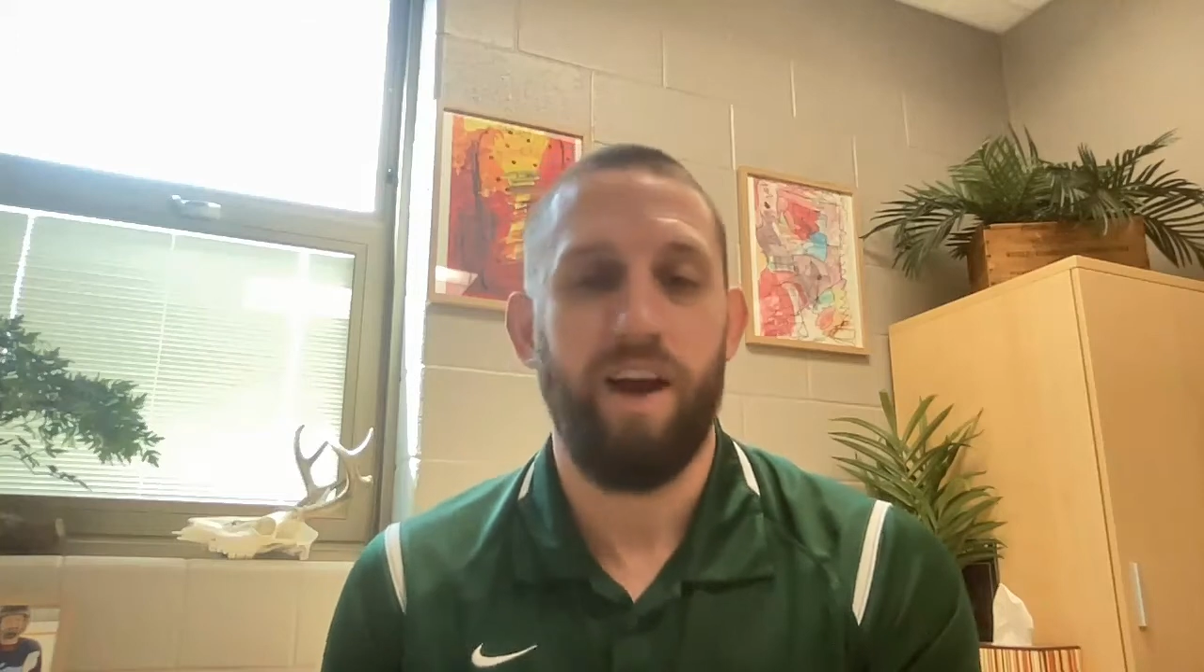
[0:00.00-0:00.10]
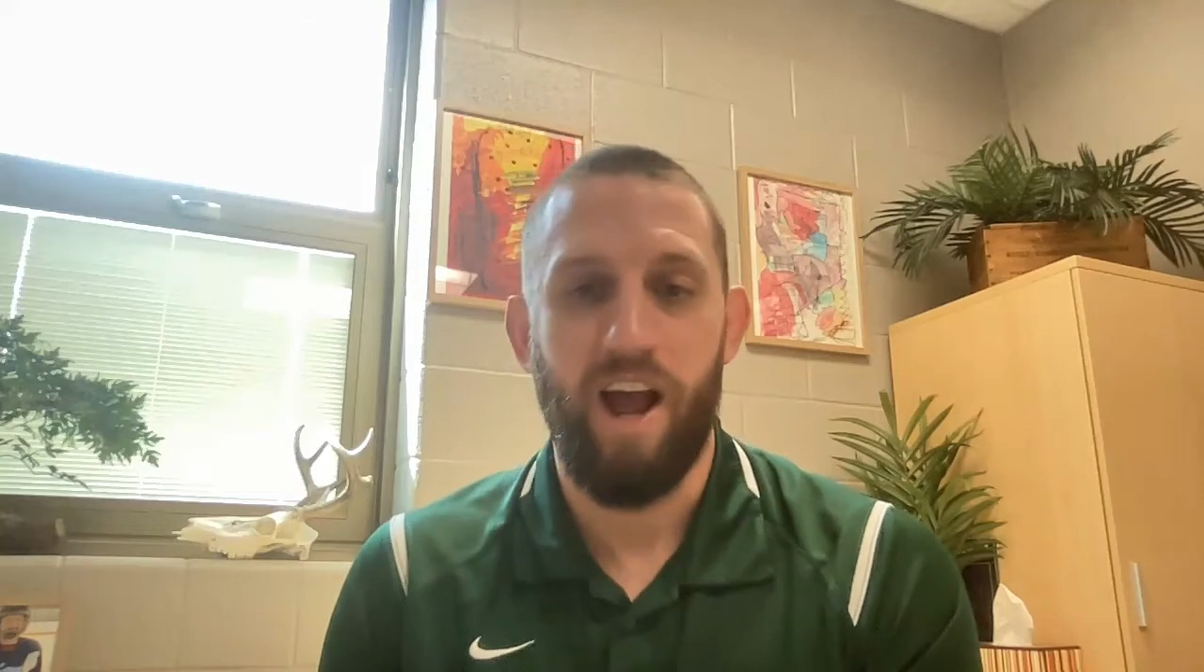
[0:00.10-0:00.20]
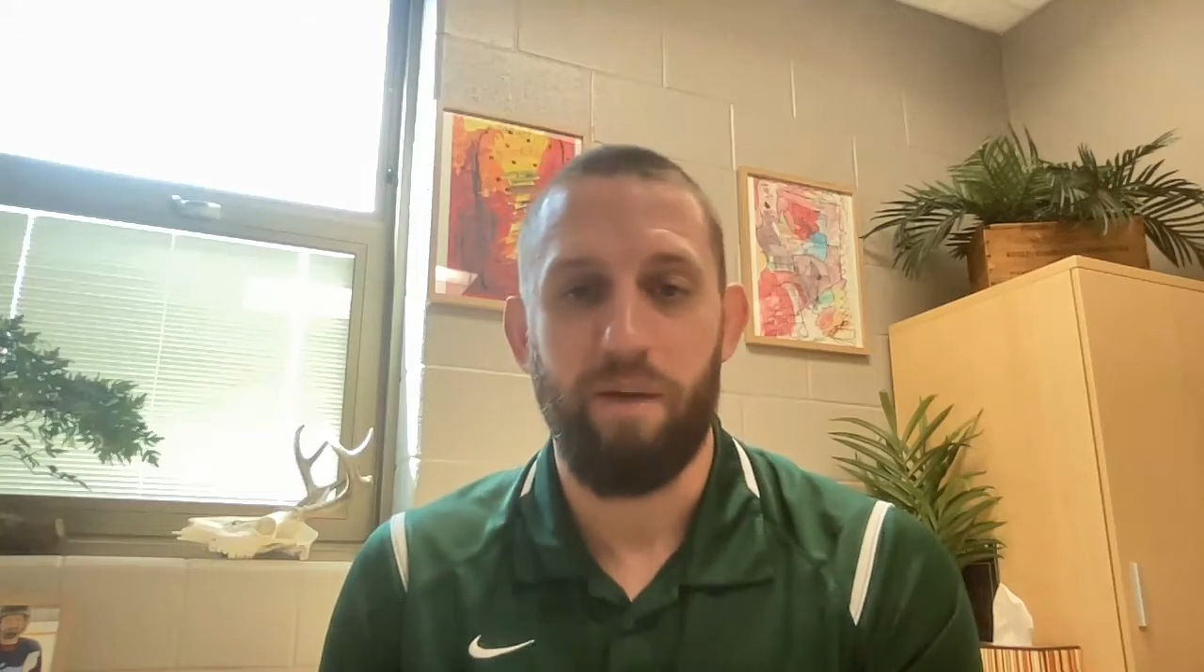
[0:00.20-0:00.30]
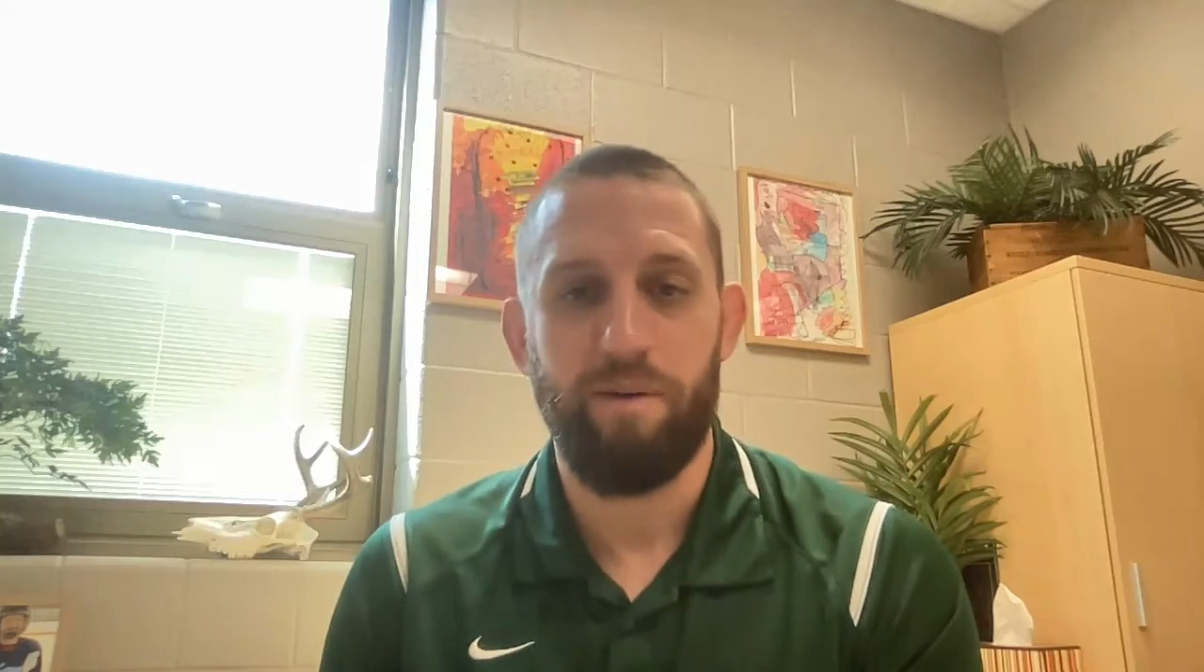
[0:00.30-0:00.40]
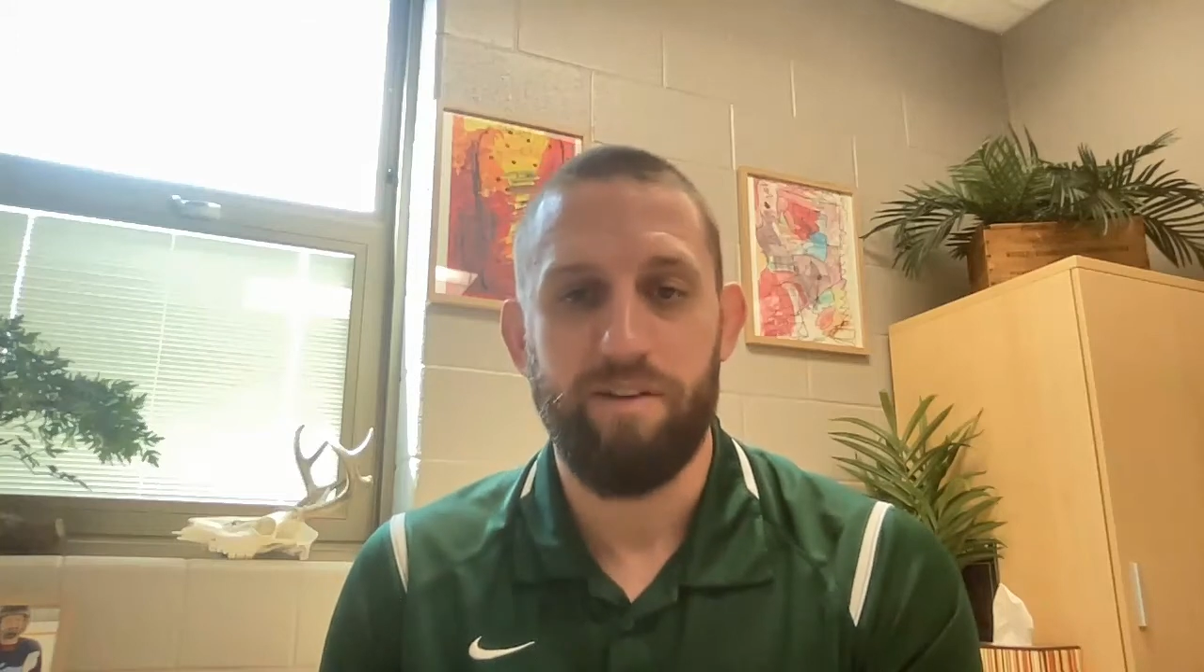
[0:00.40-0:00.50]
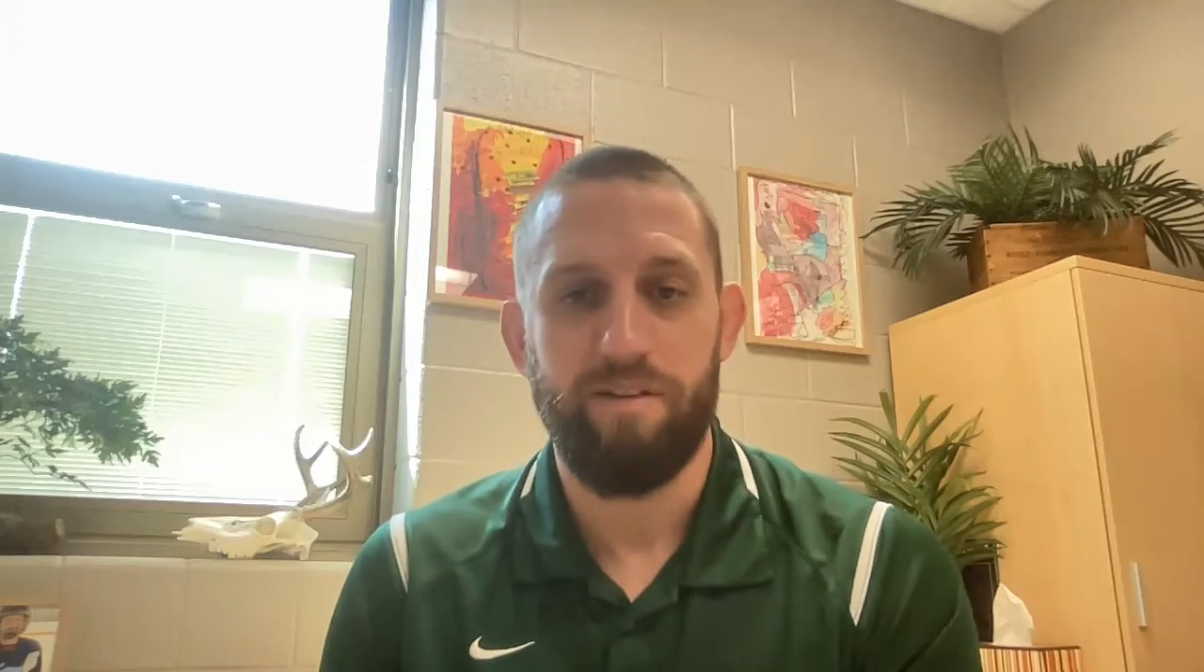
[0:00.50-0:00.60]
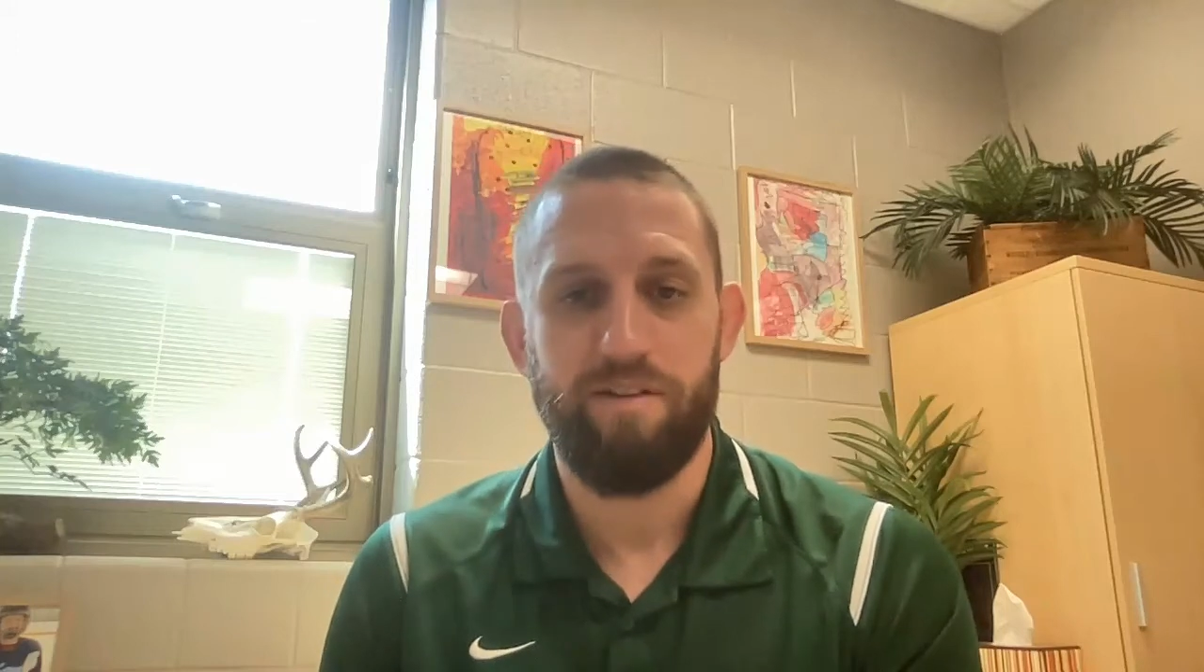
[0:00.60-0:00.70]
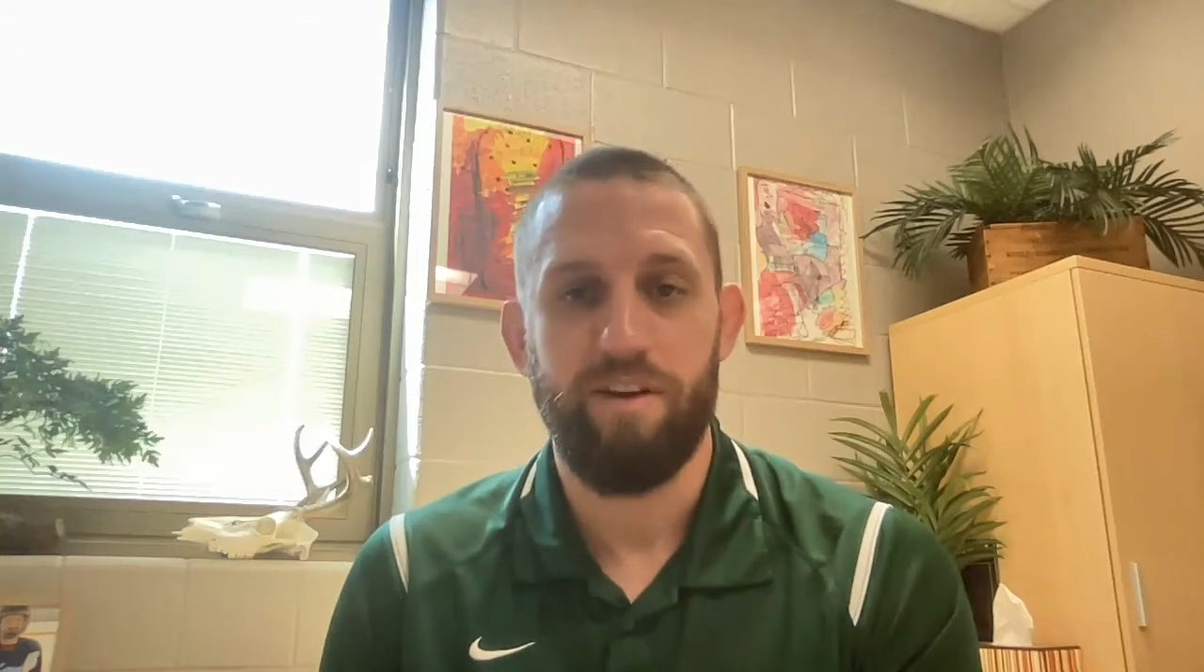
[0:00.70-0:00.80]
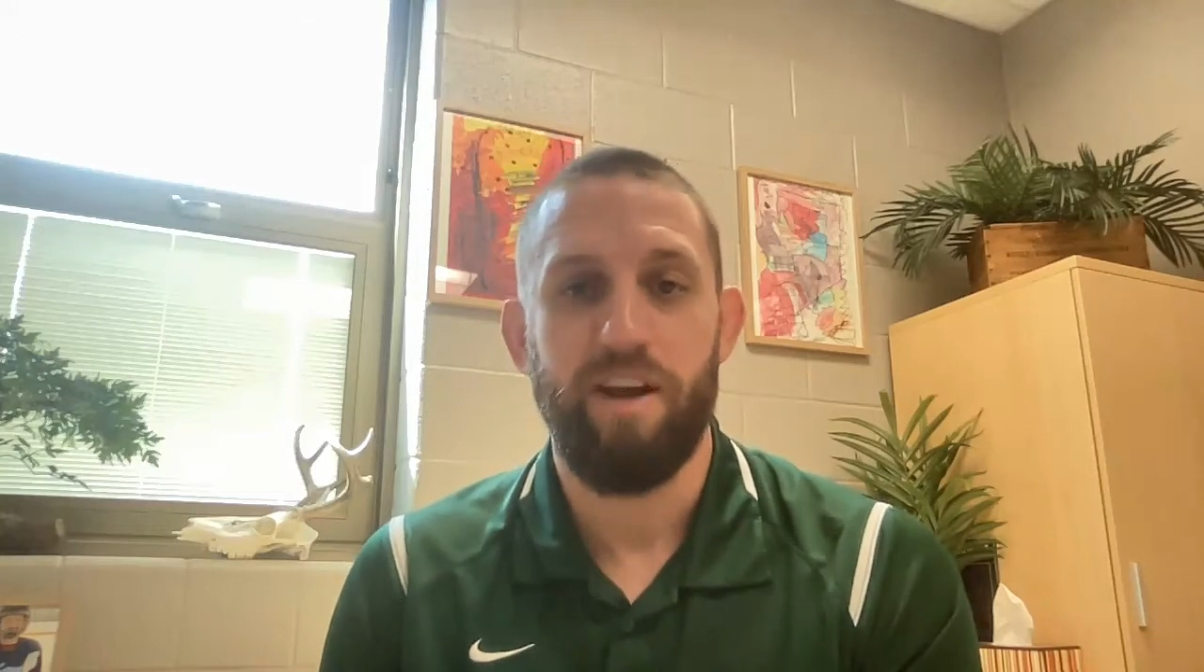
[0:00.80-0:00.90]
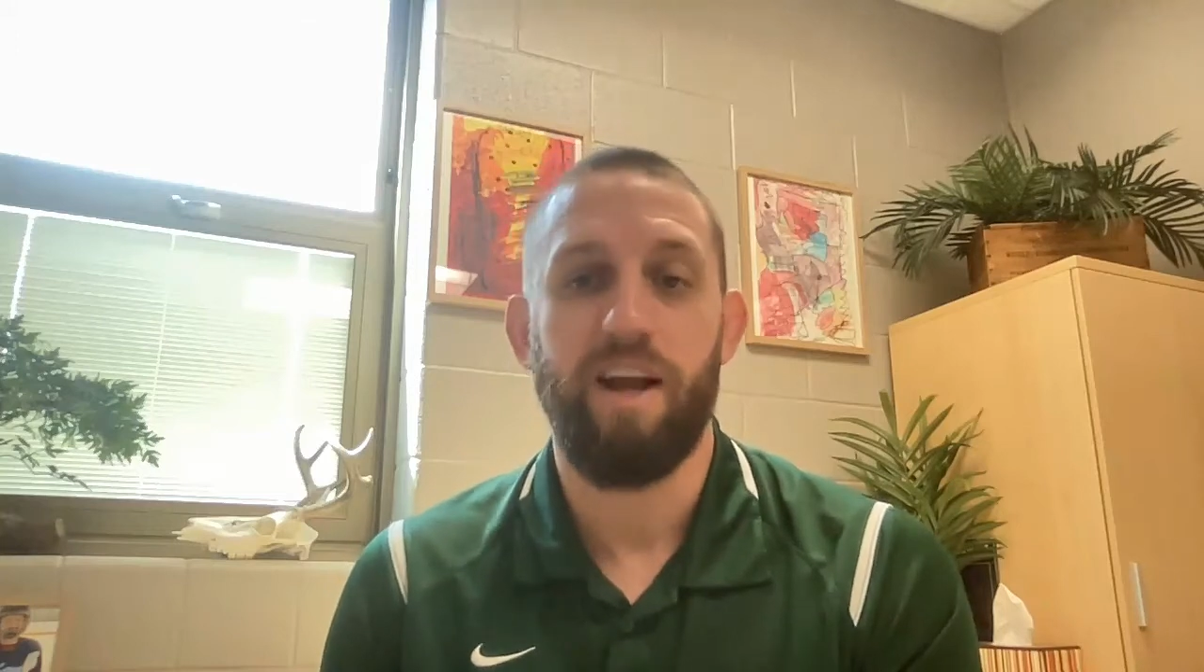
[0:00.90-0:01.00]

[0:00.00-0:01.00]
habits